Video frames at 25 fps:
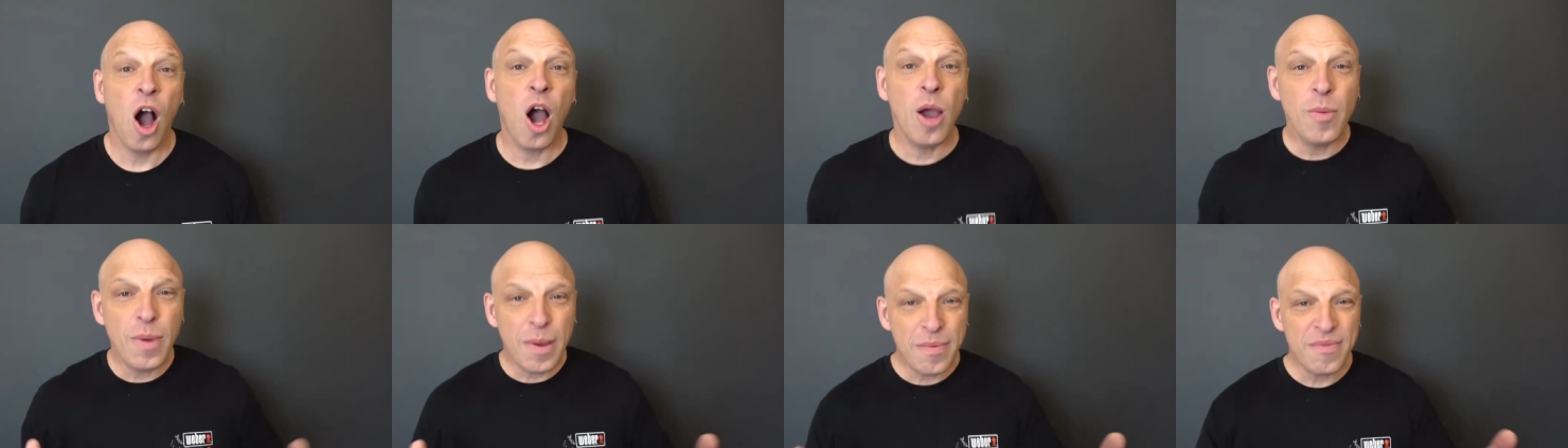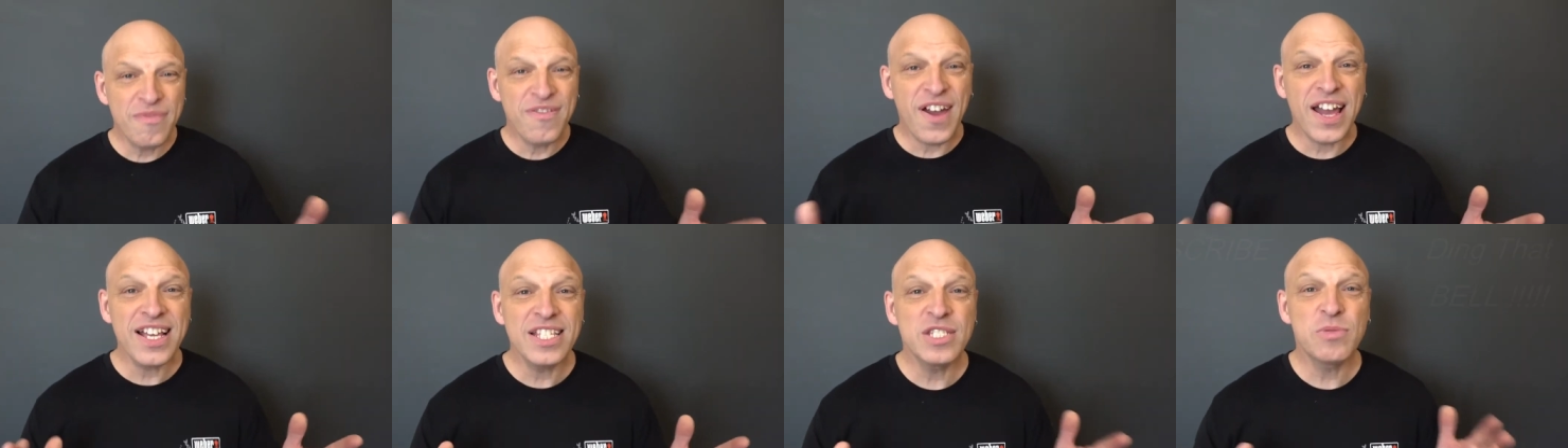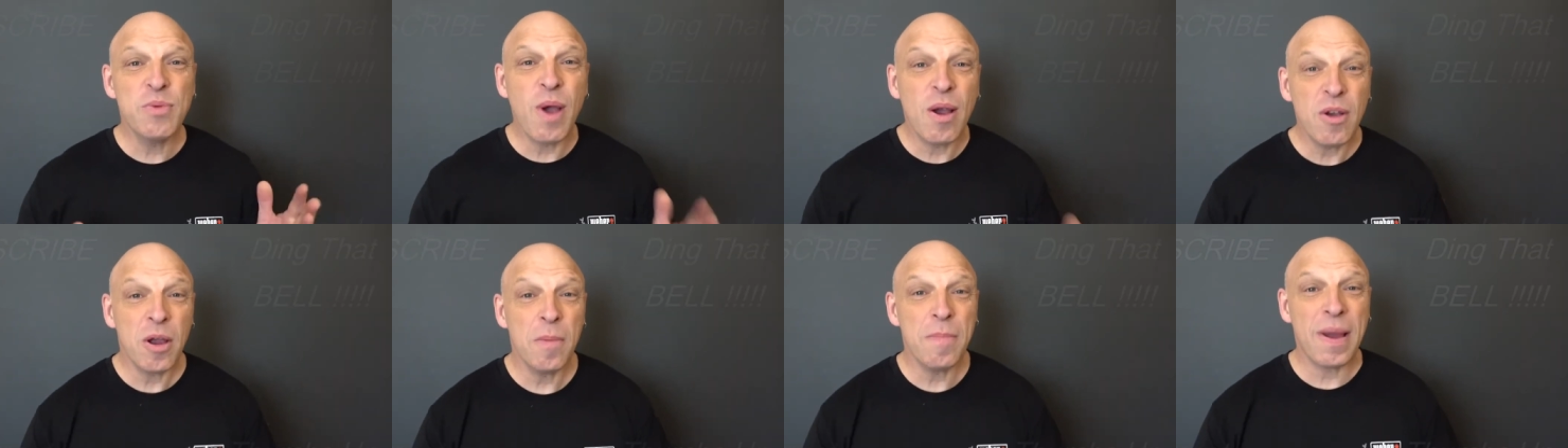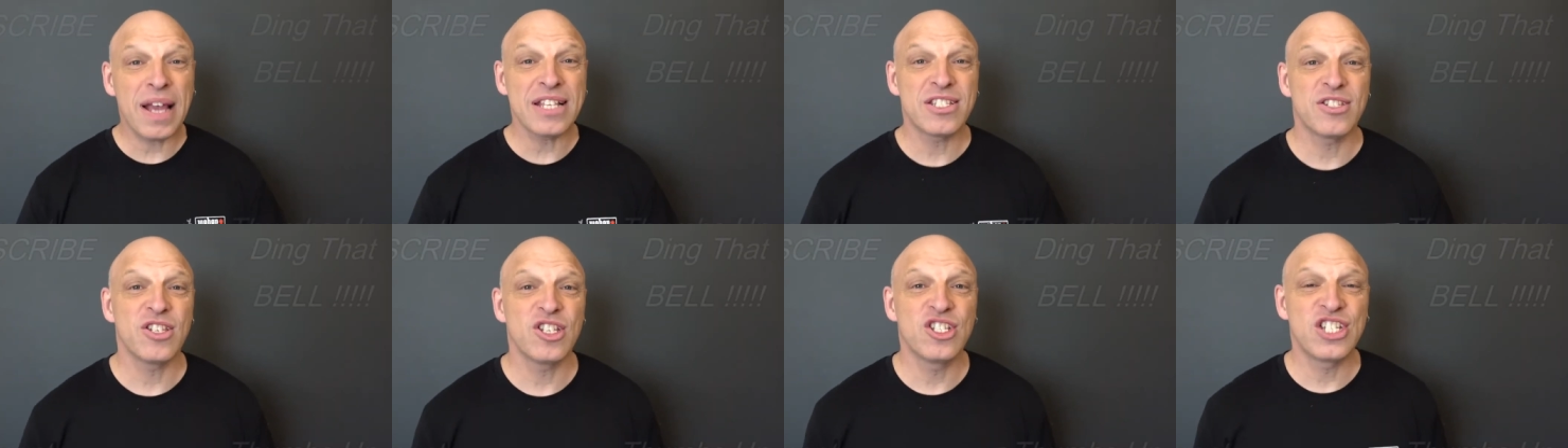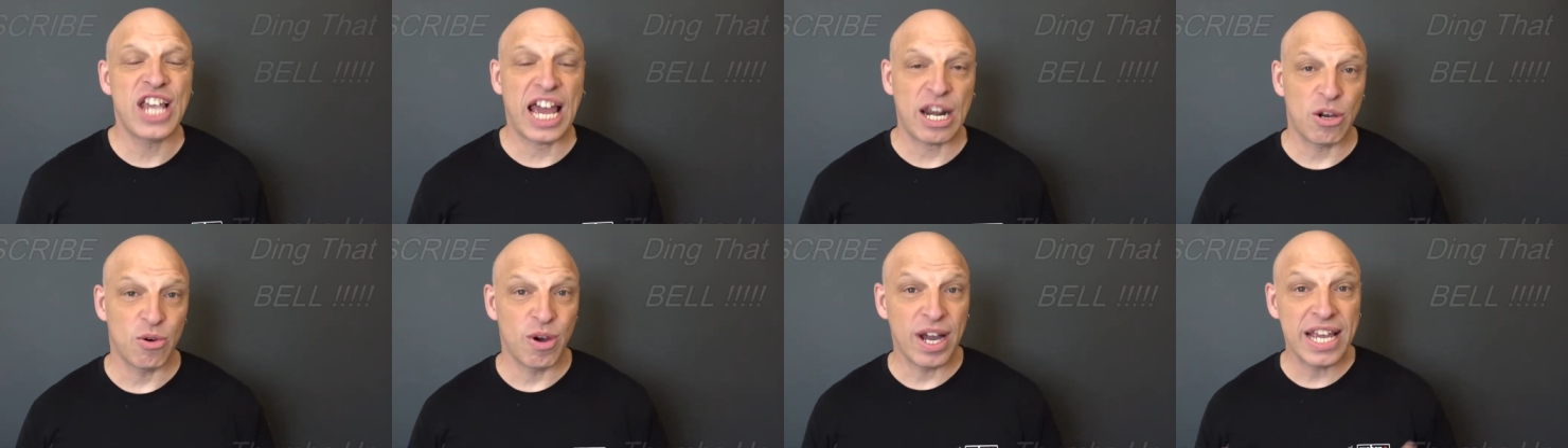Hi Weber fans, welcome back to the
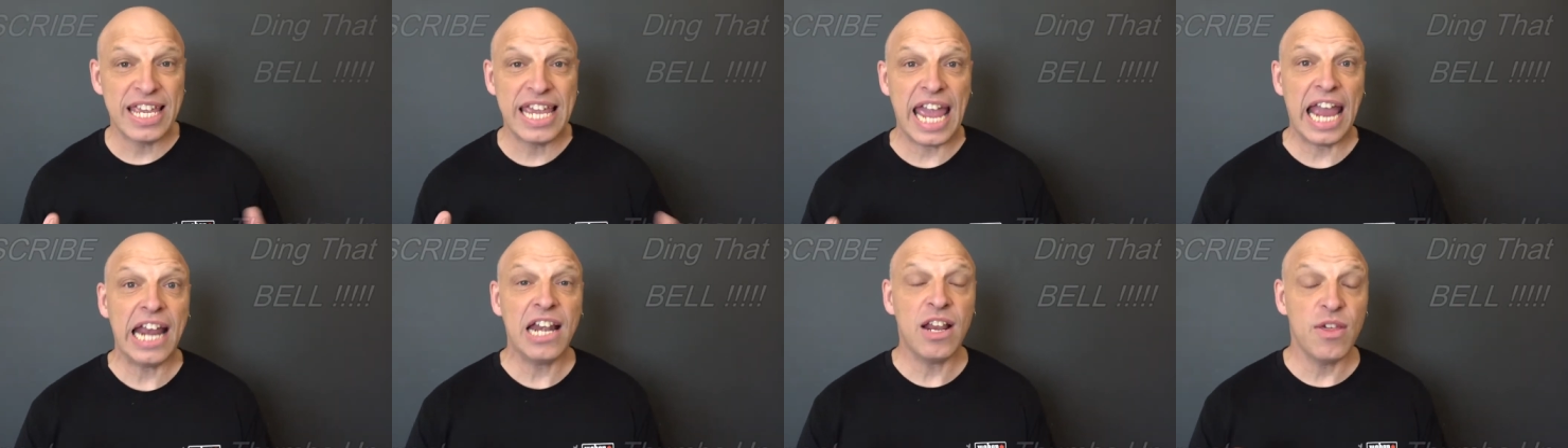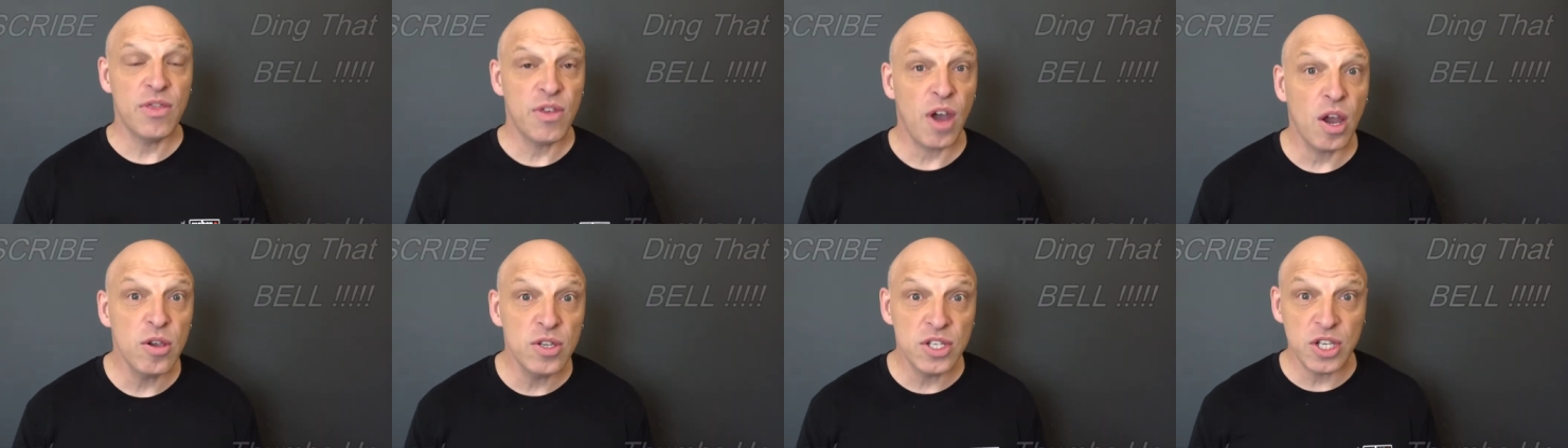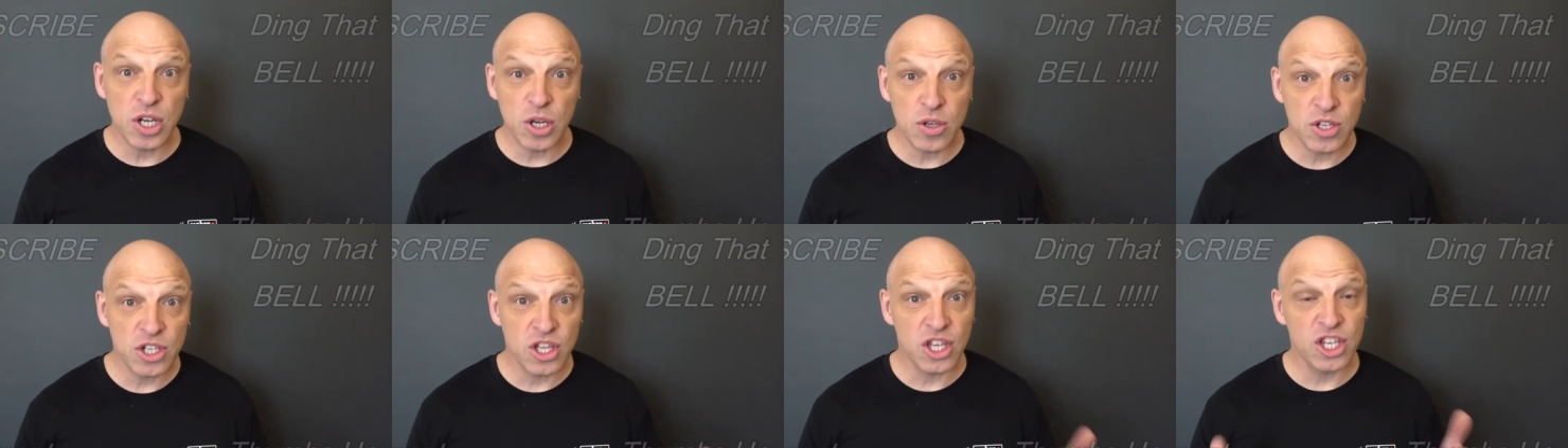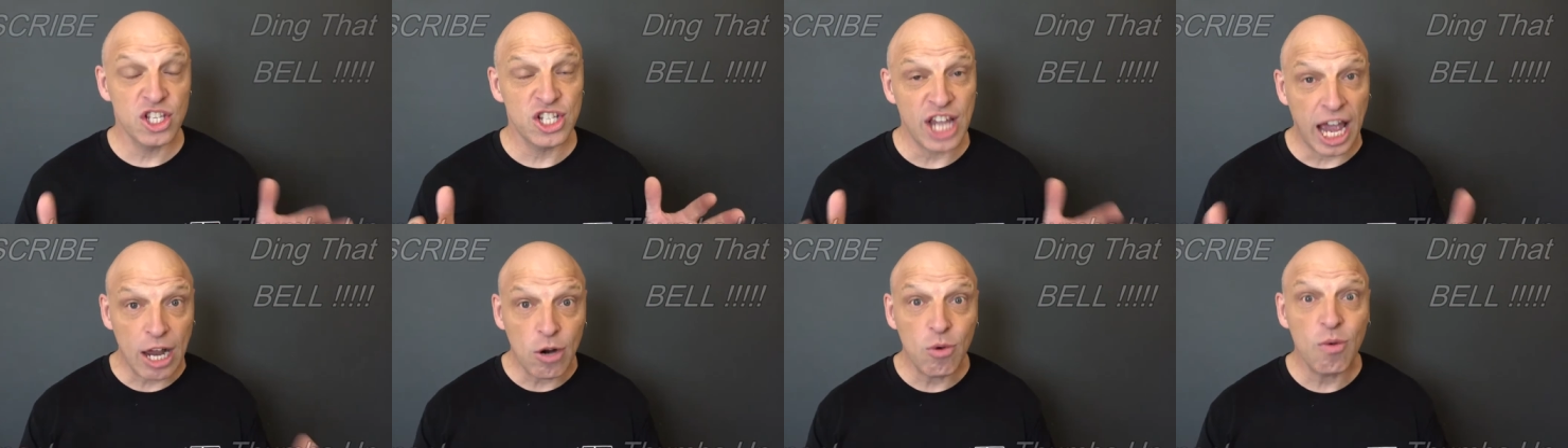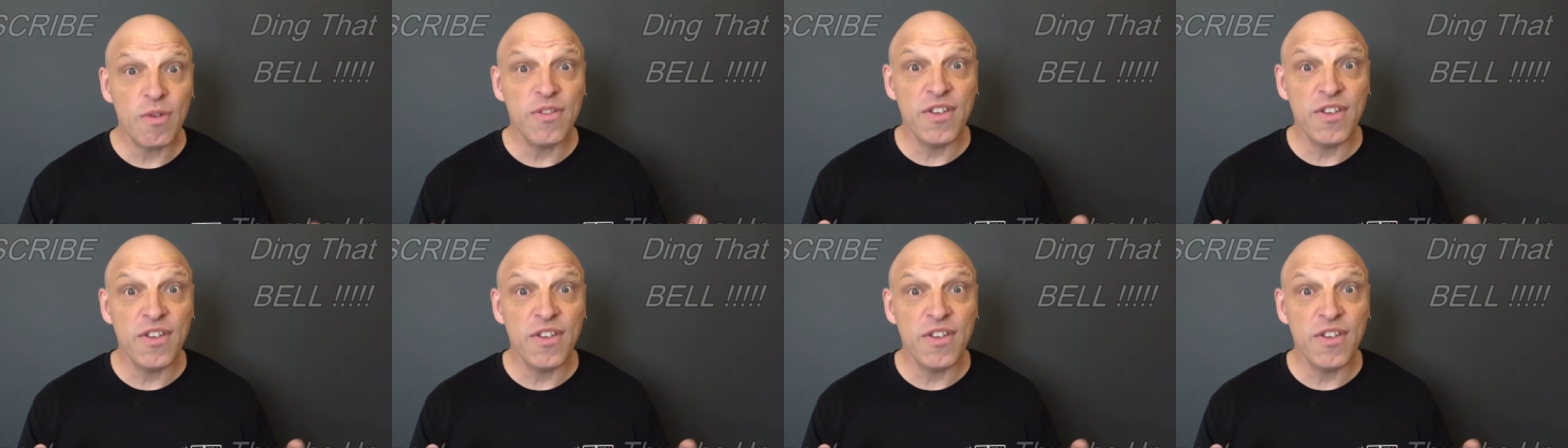channel. Again, those who are new to the channel,